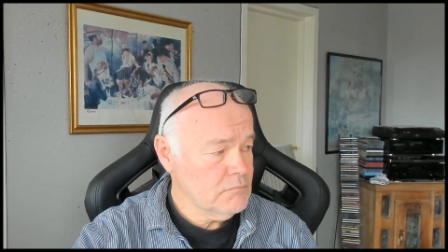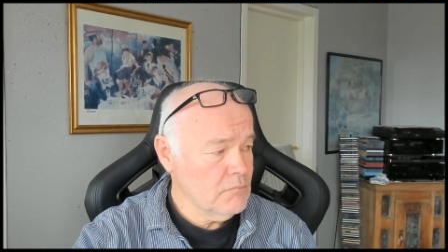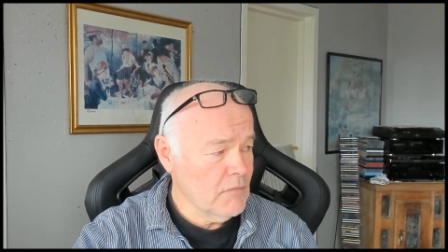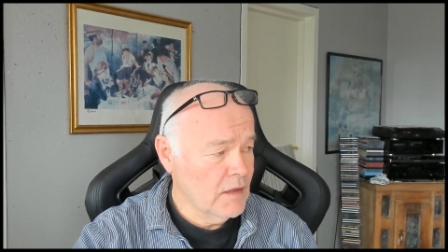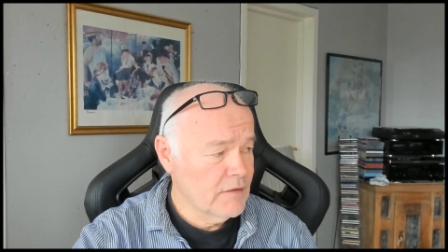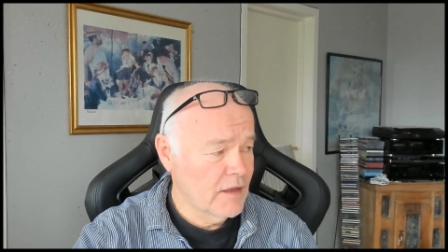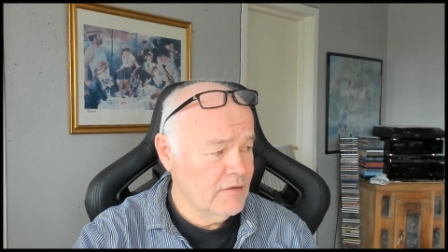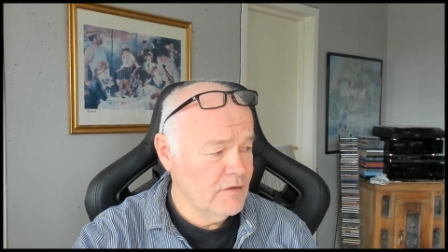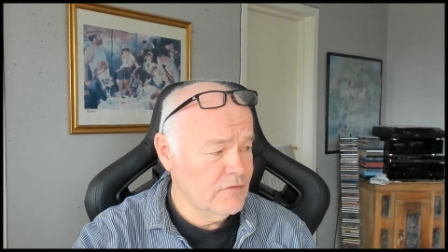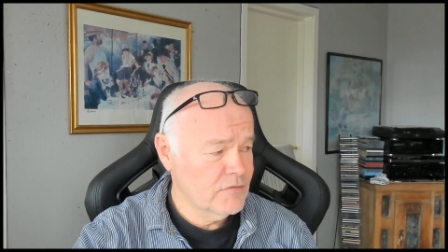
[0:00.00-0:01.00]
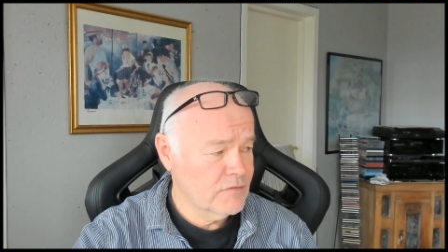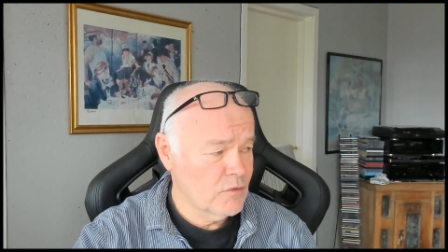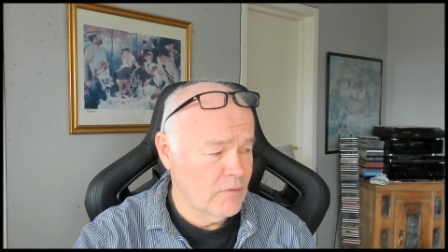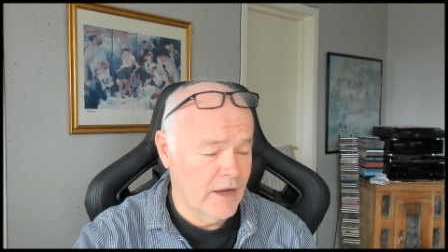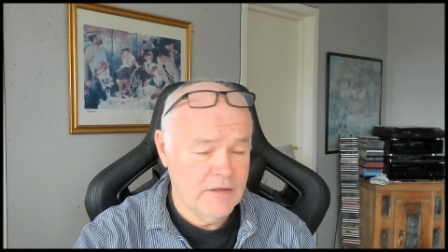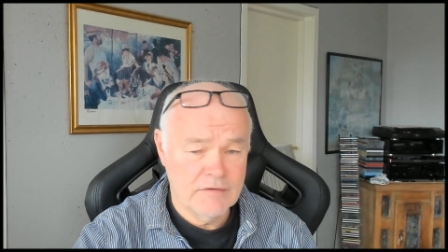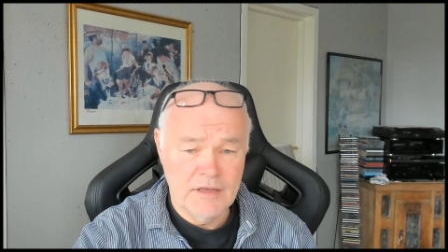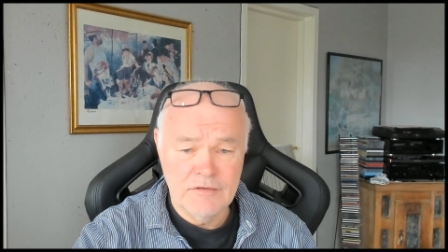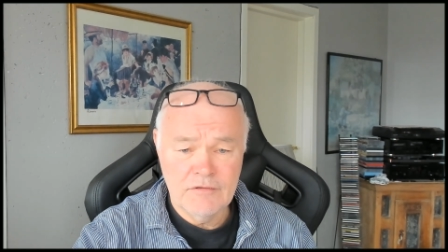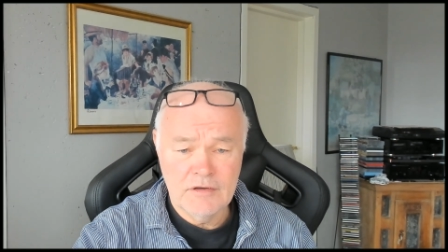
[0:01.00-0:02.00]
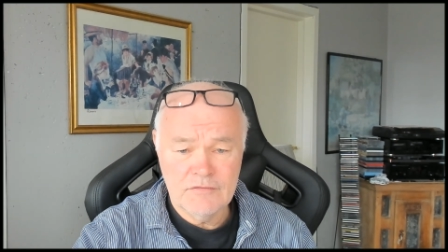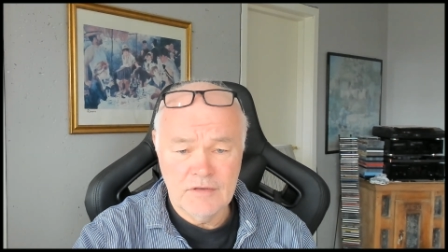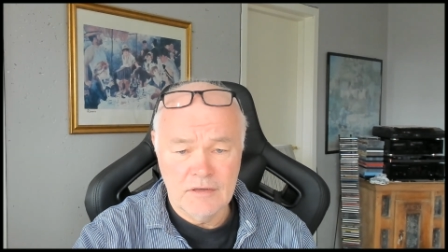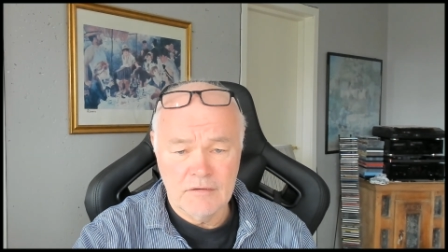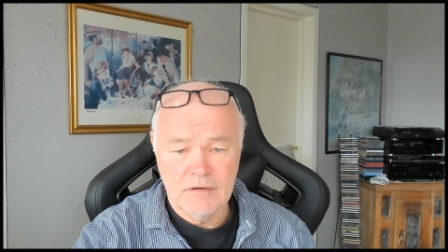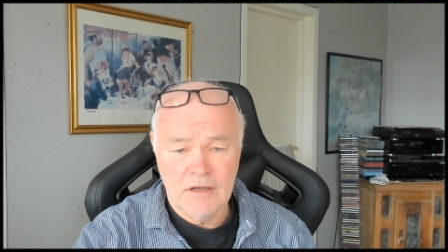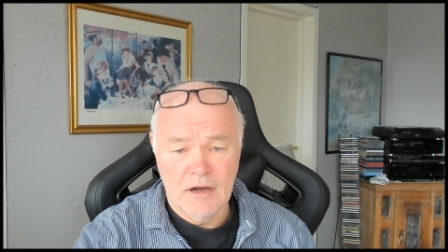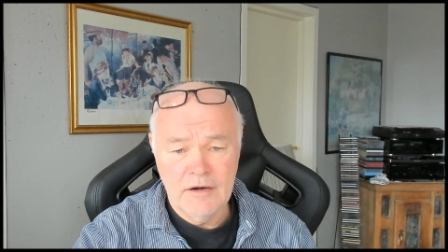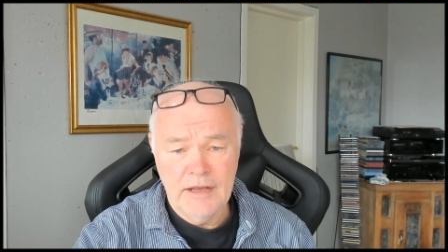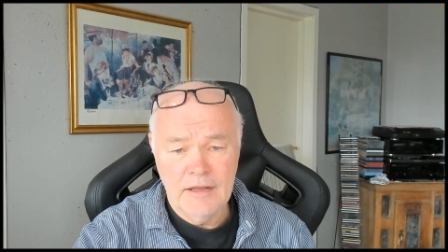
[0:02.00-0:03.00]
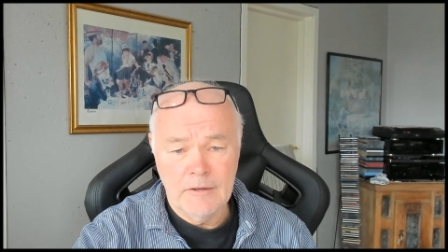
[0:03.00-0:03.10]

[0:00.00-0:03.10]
that is quite interesting regarding